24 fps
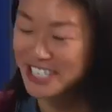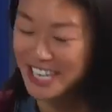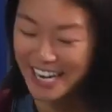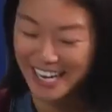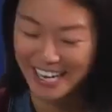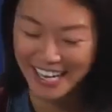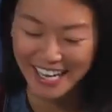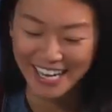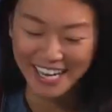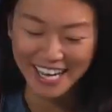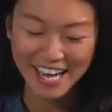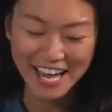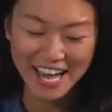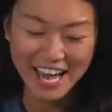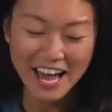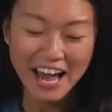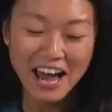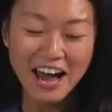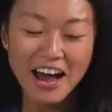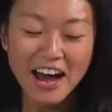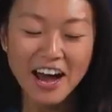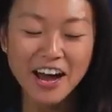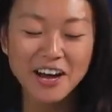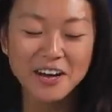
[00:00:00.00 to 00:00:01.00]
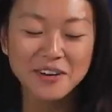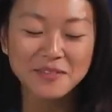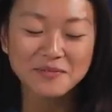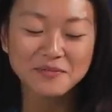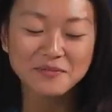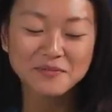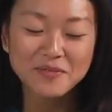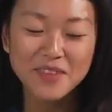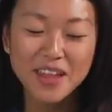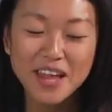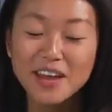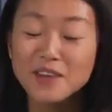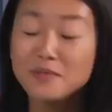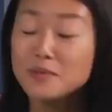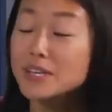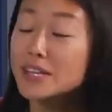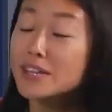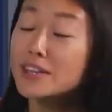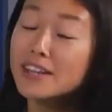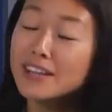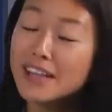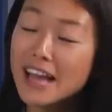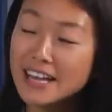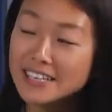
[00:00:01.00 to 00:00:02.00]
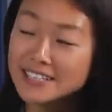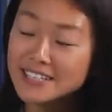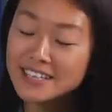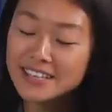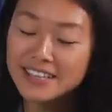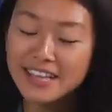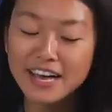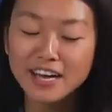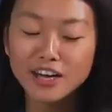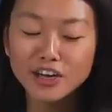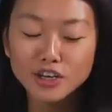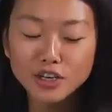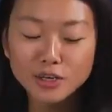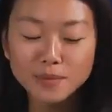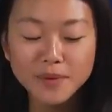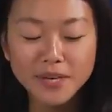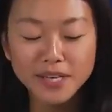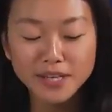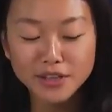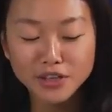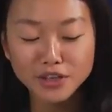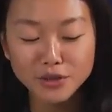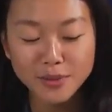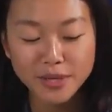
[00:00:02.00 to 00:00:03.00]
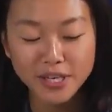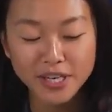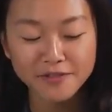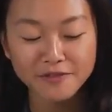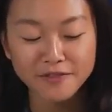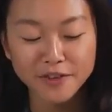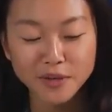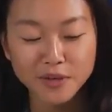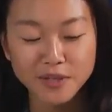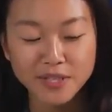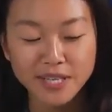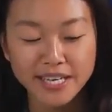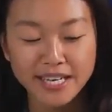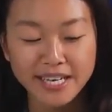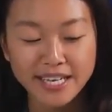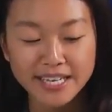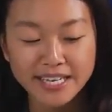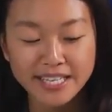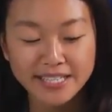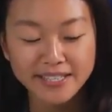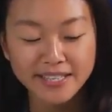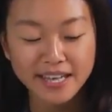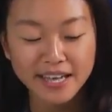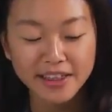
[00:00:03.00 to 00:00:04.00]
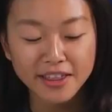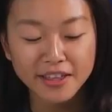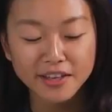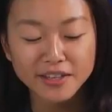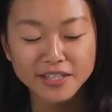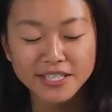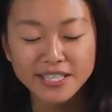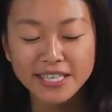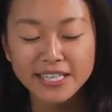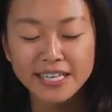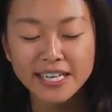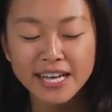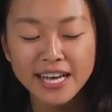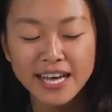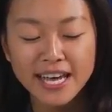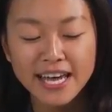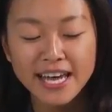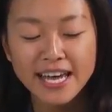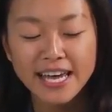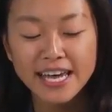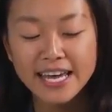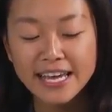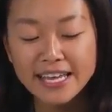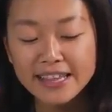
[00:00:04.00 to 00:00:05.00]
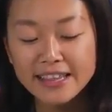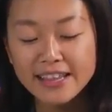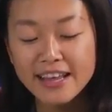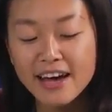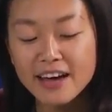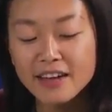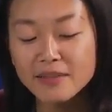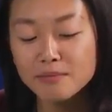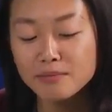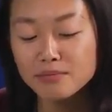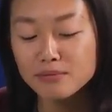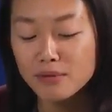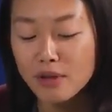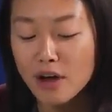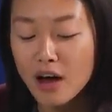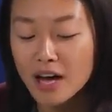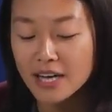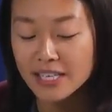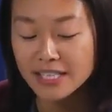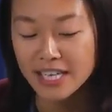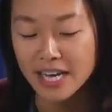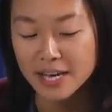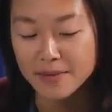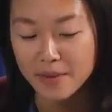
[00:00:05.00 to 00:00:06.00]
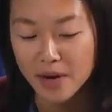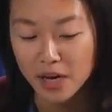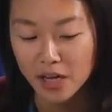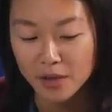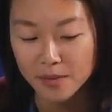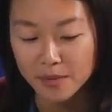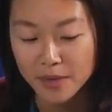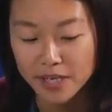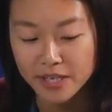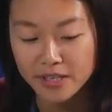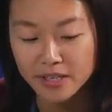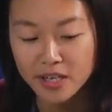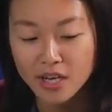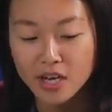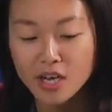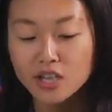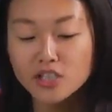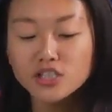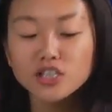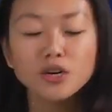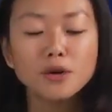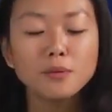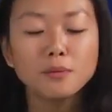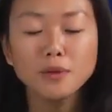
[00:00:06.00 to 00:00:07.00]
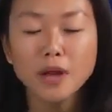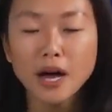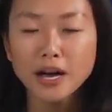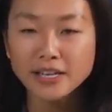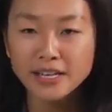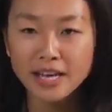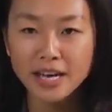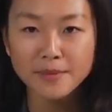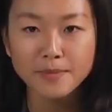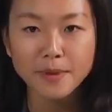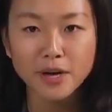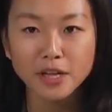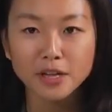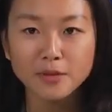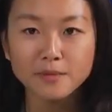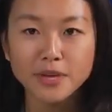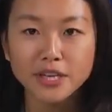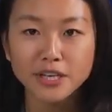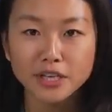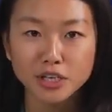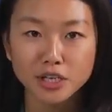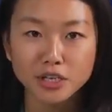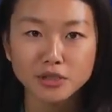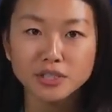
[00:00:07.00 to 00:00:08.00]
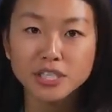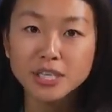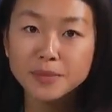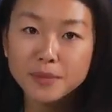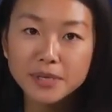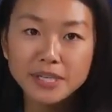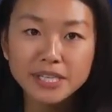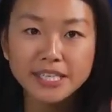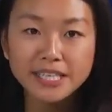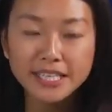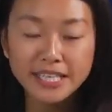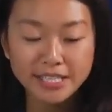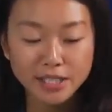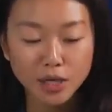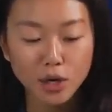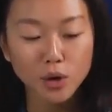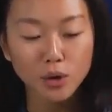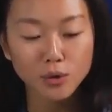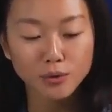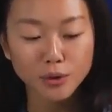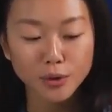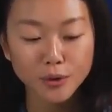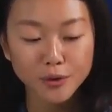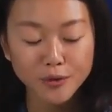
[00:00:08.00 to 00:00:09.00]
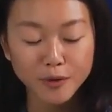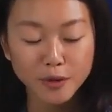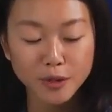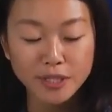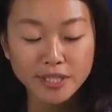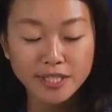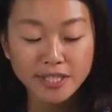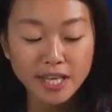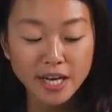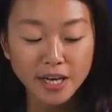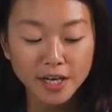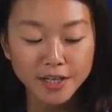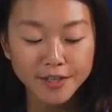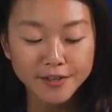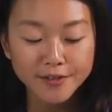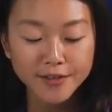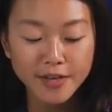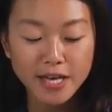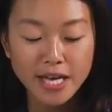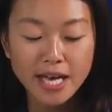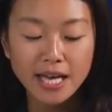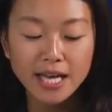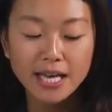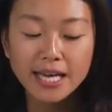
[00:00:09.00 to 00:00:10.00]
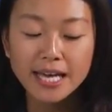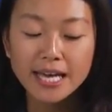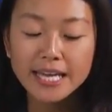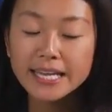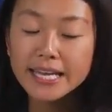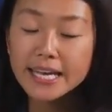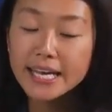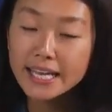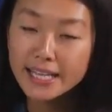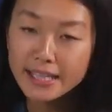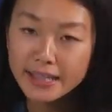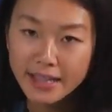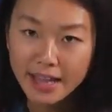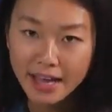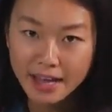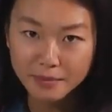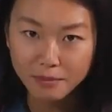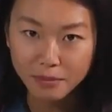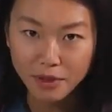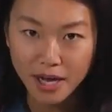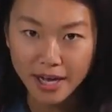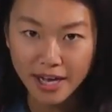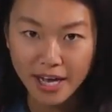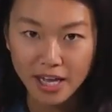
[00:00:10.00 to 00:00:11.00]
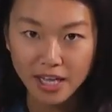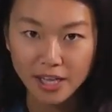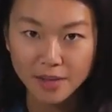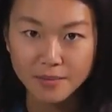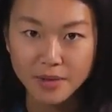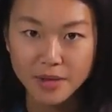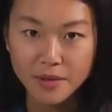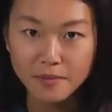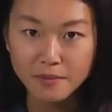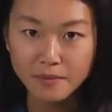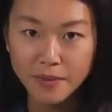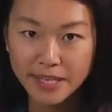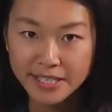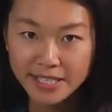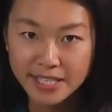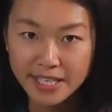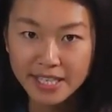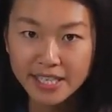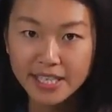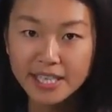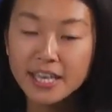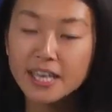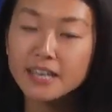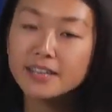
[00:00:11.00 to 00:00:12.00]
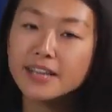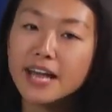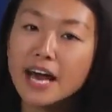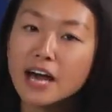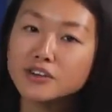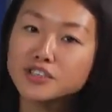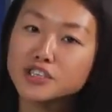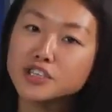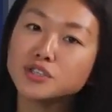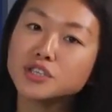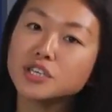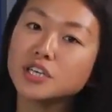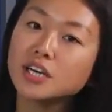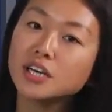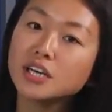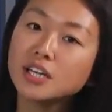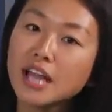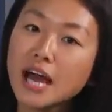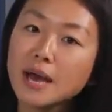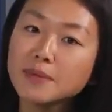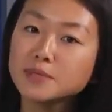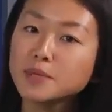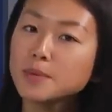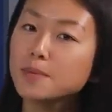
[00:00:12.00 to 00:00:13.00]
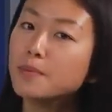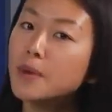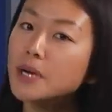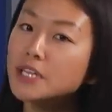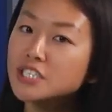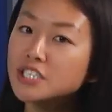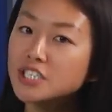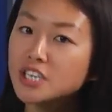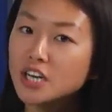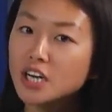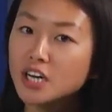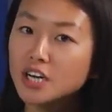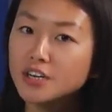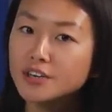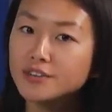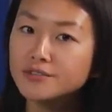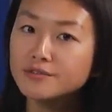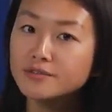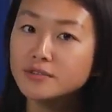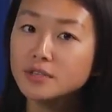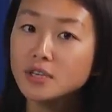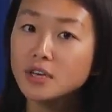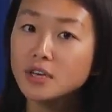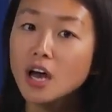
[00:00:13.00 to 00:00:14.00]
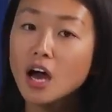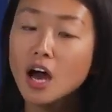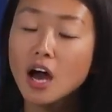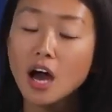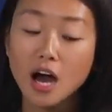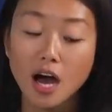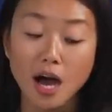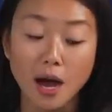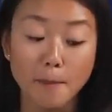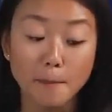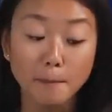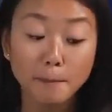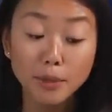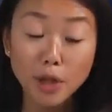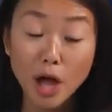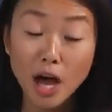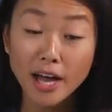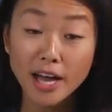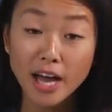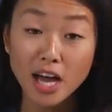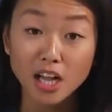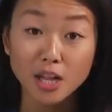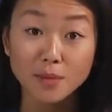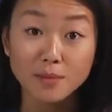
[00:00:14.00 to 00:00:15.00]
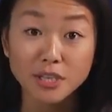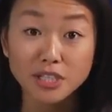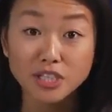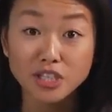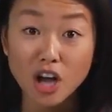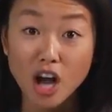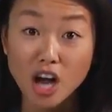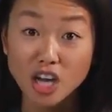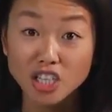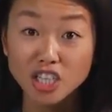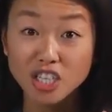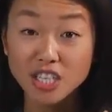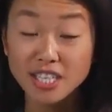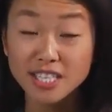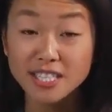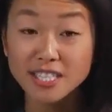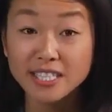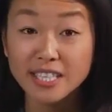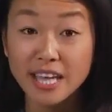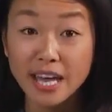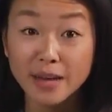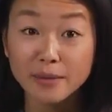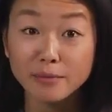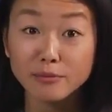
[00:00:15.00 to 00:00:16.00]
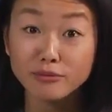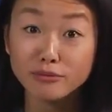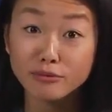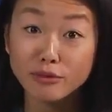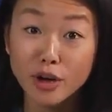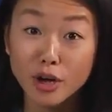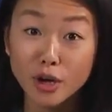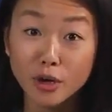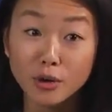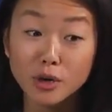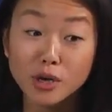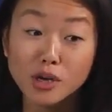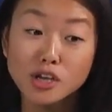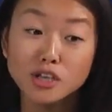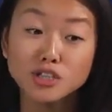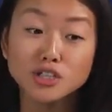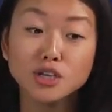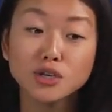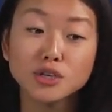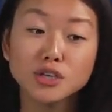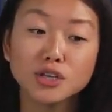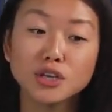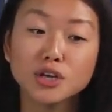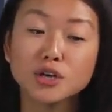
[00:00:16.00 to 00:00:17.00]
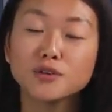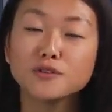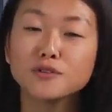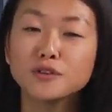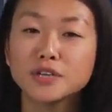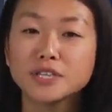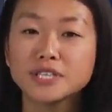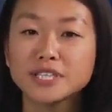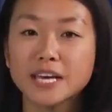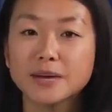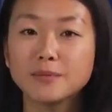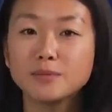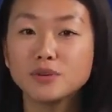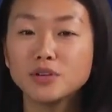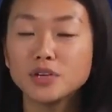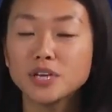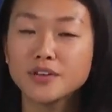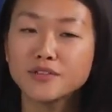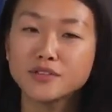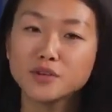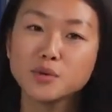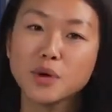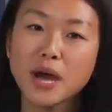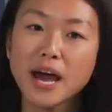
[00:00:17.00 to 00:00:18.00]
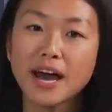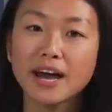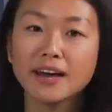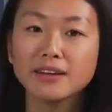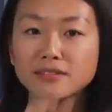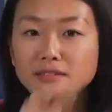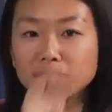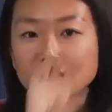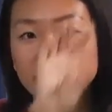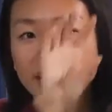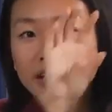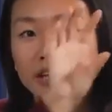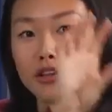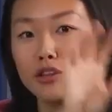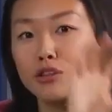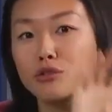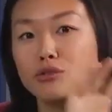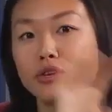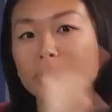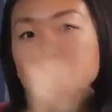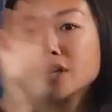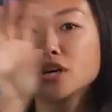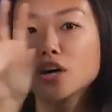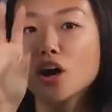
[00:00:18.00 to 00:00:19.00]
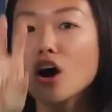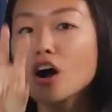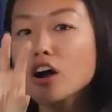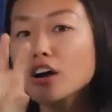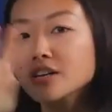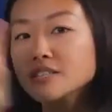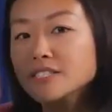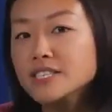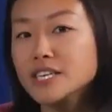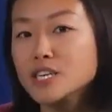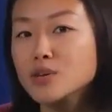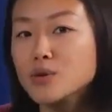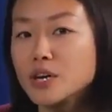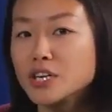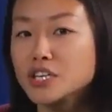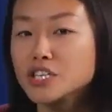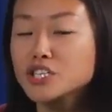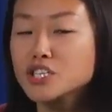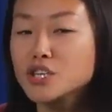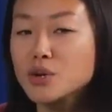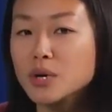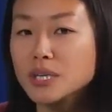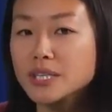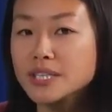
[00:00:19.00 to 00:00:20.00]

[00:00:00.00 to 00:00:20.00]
checking. Um, but the last thing that could be a little bit confusing is that there's an inline block type element. So a block type element, you know, typically needs a whole row for itself. An inline block element basically allows you to collapse a bunch of um, block elements onto the same row. So, you know, for example, if you had like three cards that you wanted to show on